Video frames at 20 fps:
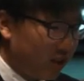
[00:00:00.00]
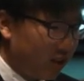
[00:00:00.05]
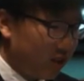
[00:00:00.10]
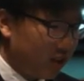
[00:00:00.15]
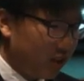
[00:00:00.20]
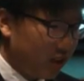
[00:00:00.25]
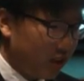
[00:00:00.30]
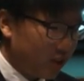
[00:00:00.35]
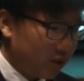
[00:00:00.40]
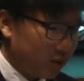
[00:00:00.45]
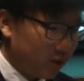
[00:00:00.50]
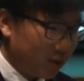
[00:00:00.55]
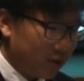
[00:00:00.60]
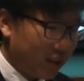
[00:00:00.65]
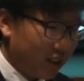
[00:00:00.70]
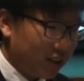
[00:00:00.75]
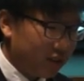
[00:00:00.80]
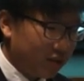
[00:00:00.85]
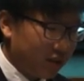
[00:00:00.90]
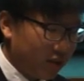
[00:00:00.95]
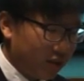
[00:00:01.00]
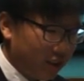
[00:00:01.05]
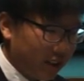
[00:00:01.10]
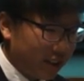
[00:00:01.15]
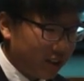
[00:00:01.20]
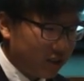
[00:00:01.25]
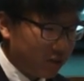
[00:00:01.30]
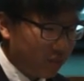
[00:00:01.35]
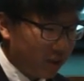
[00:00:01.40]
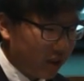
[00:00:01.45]
it, so it takes
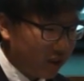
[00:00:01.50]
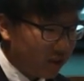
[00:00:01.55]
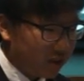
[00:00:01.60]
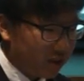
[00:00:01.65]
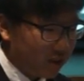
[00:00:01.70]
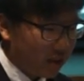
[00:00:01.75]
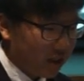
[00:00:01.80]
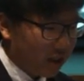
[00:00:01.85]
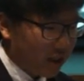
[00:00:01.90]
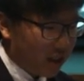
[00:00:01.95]
less space.